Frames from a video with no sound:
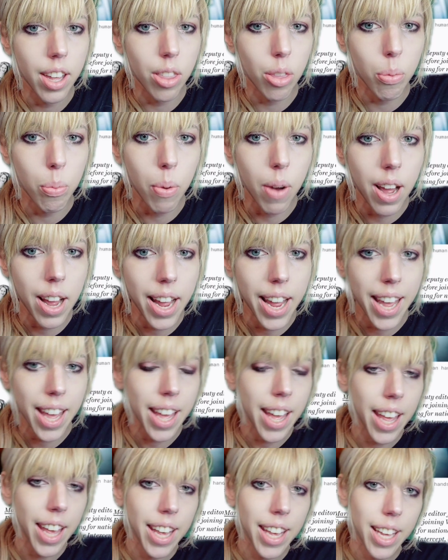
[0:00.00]
It's
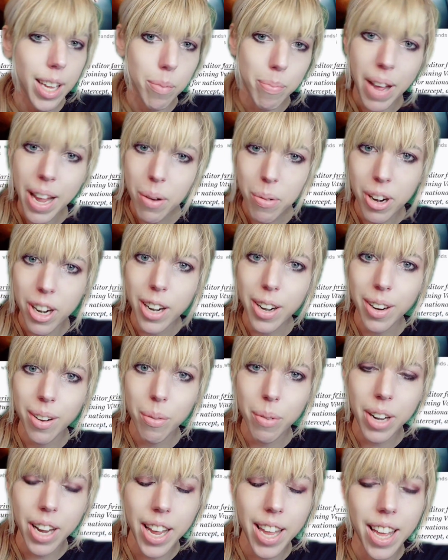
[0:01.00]
why in my
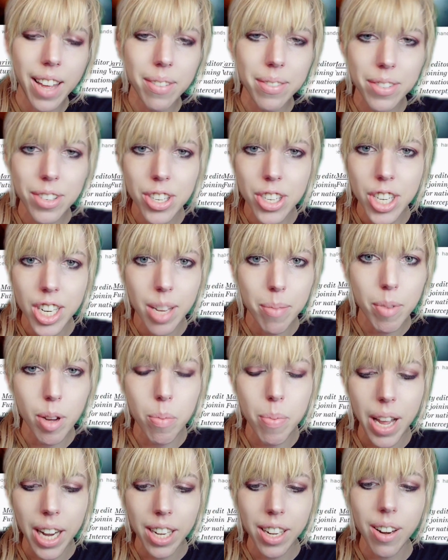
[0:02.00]
work, when I have
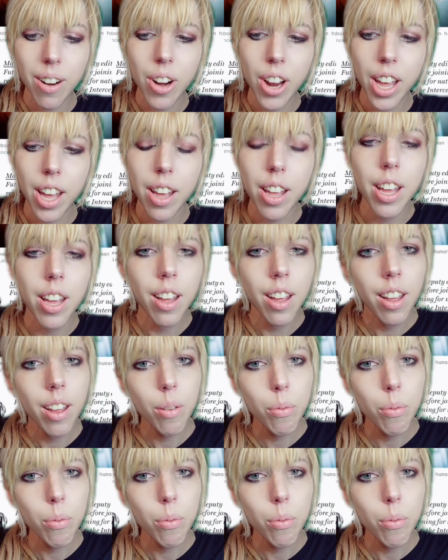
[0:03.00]
GMO bacteria,